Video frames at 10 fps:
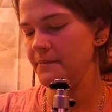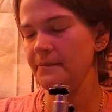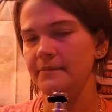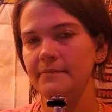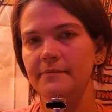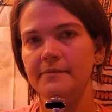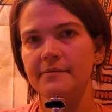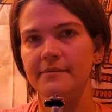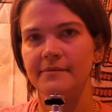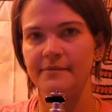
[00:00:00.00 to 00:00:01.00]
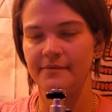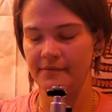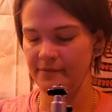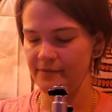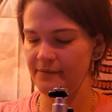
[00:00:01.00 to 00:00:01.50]

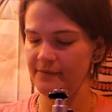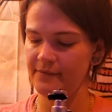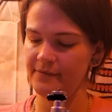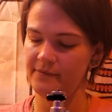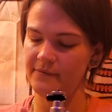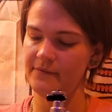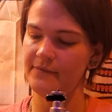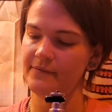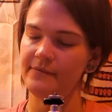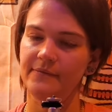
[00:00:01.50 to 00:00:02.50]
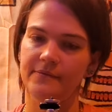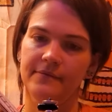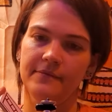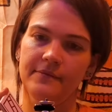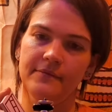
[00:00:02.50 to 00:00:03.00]

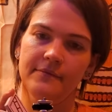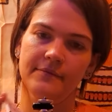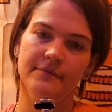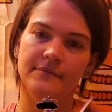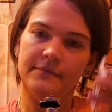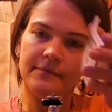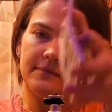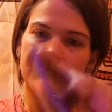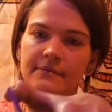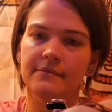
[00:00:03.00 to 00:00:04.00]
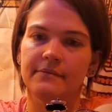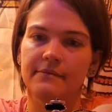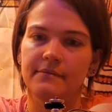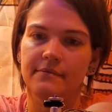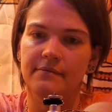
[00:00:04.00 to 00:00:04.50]

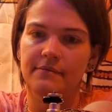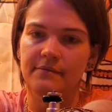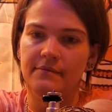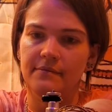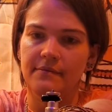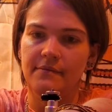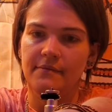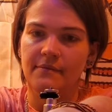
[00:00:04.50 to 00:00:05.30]
Nobody speaks.